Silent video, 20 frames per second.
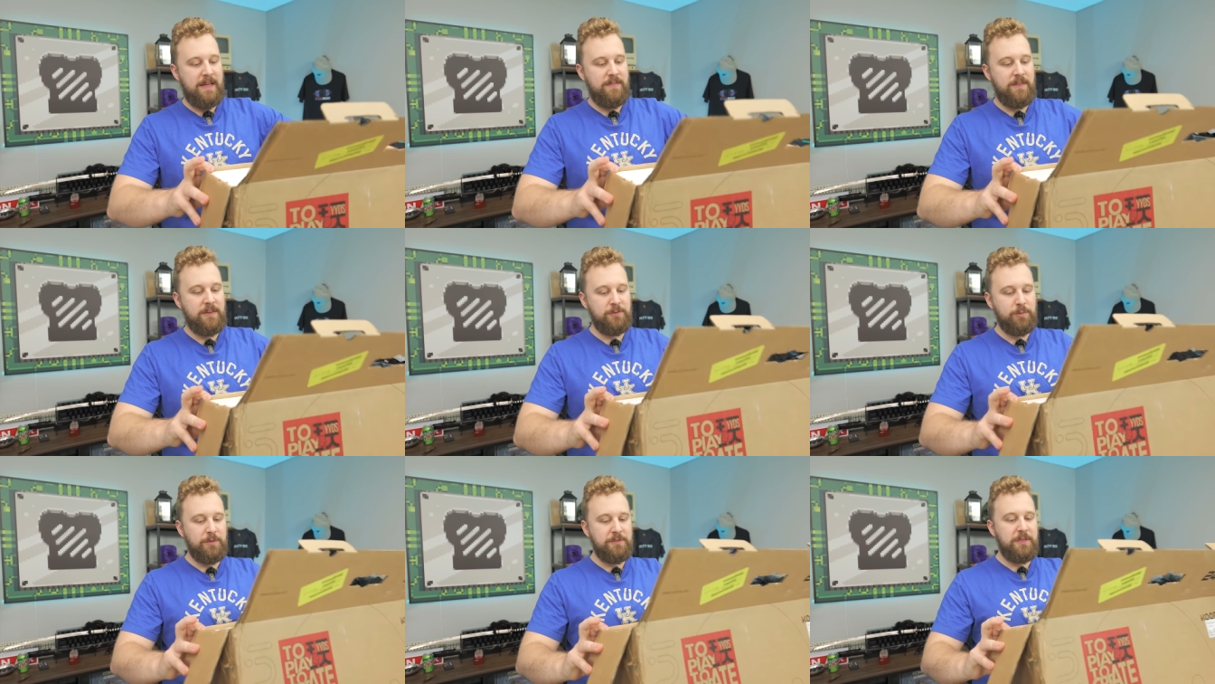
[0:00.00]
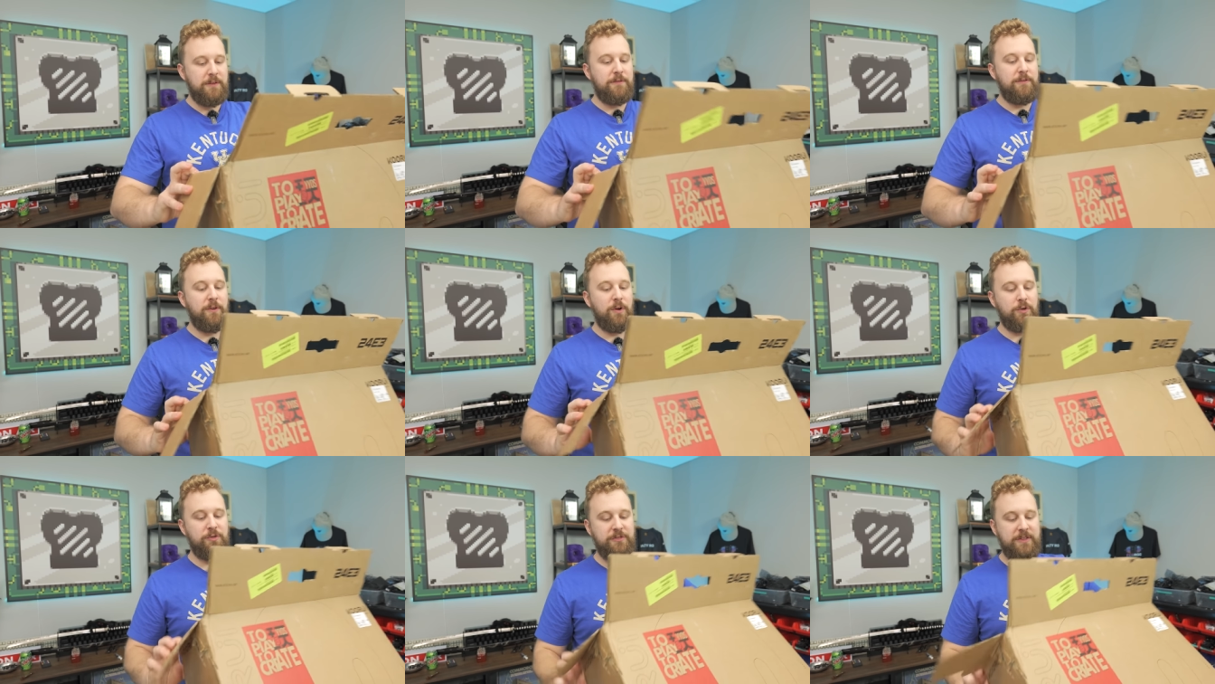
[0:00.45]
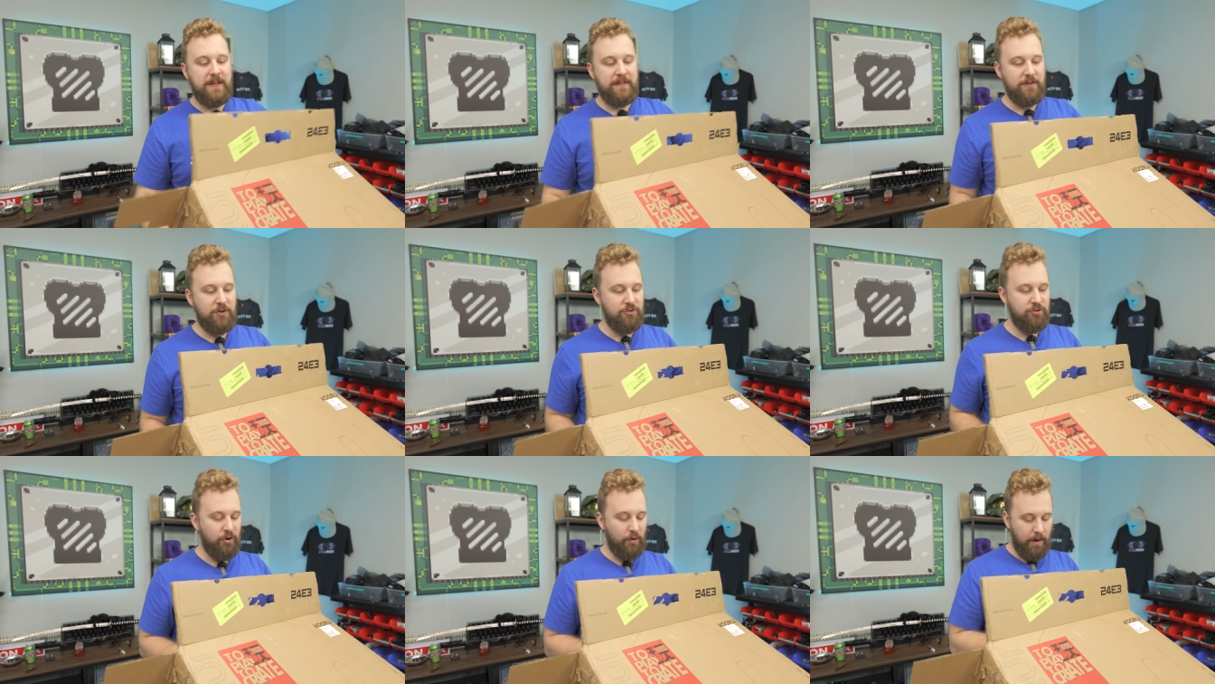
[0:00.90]
and this was the first
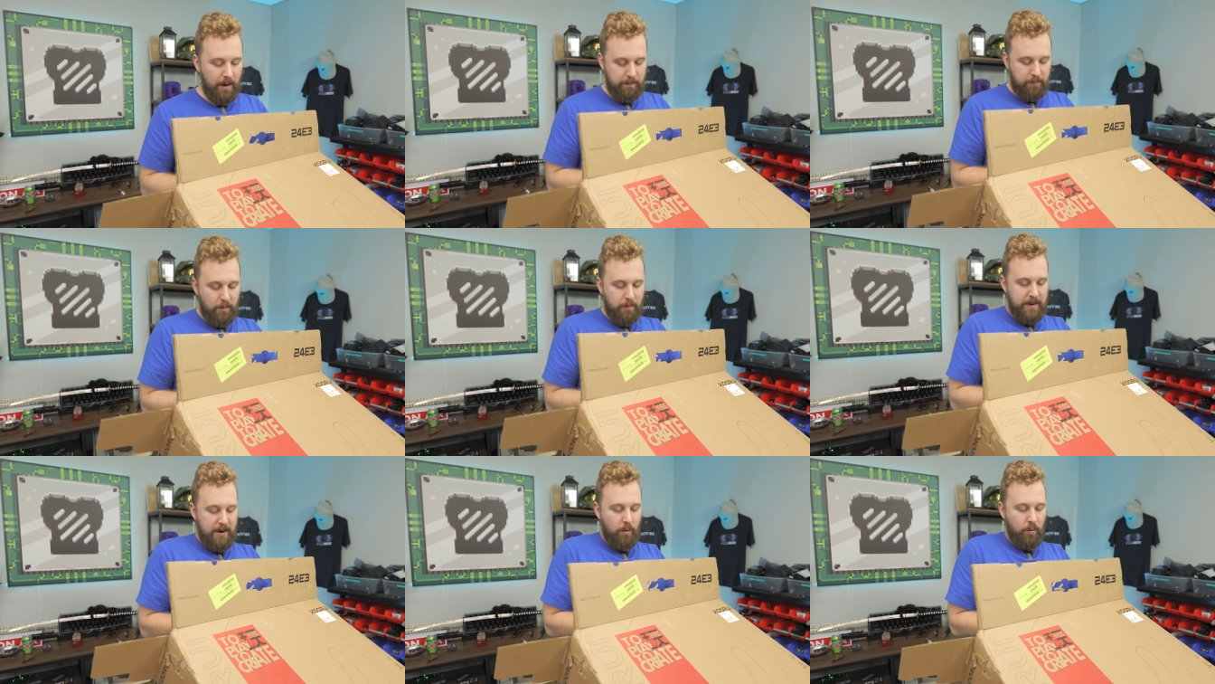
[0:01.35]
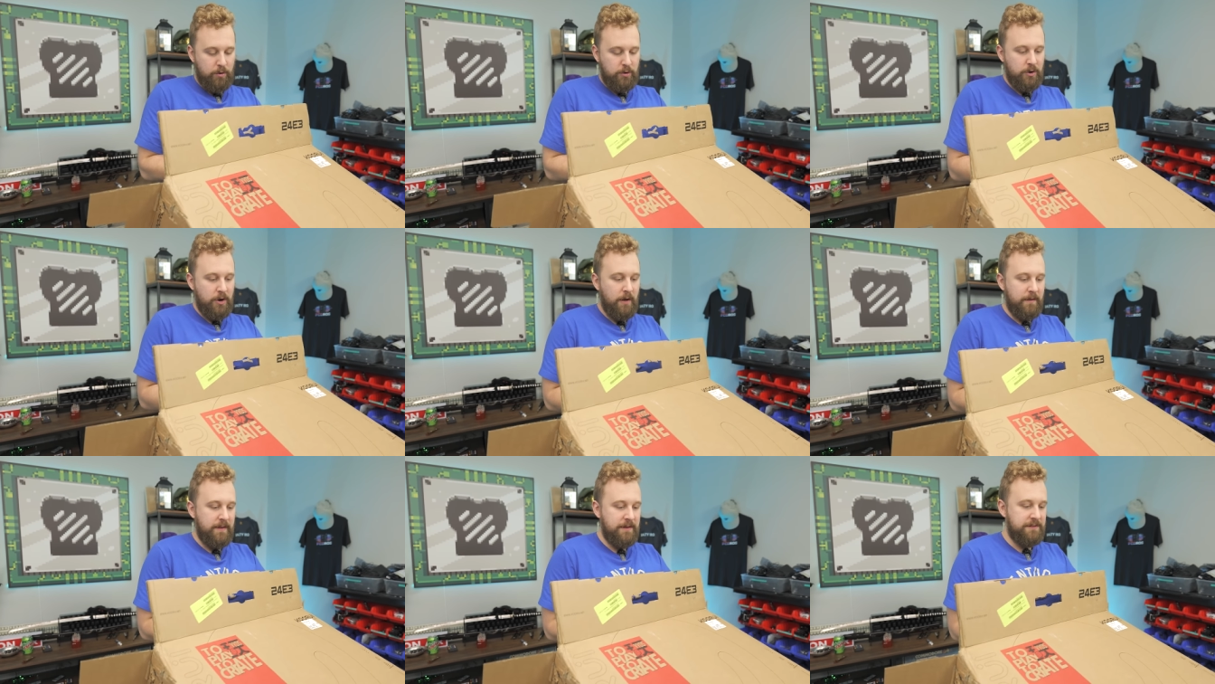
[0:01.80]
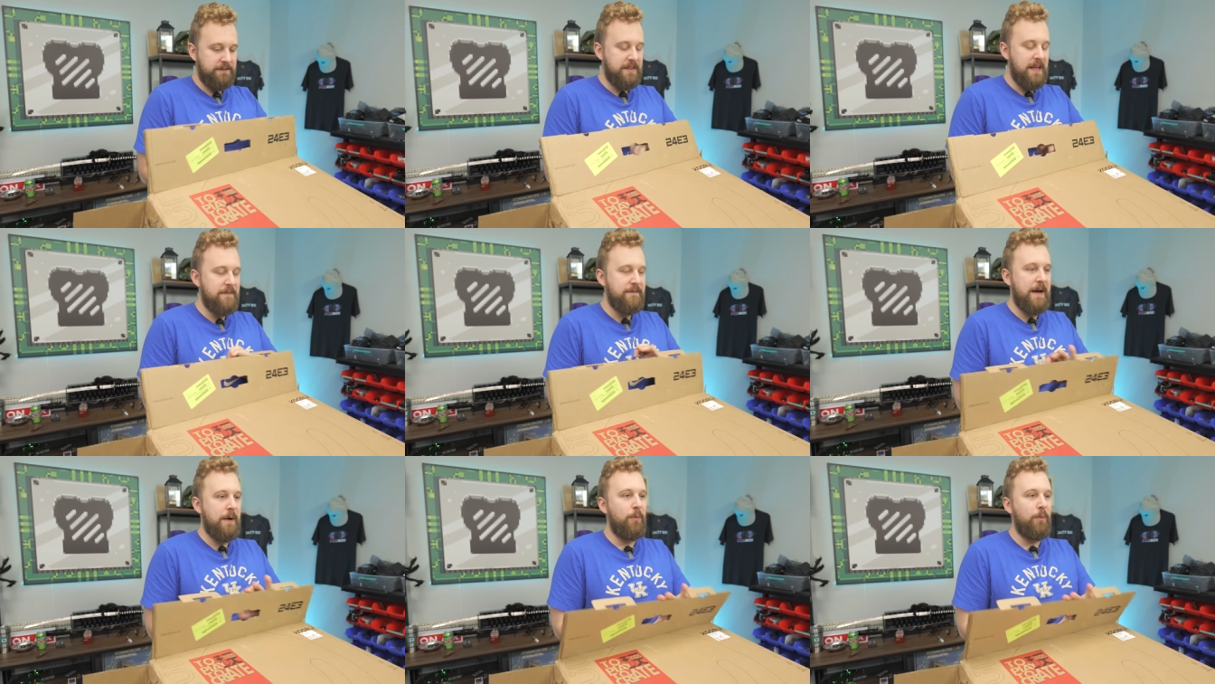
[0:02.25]
thing to show up when we ordered all this stuff.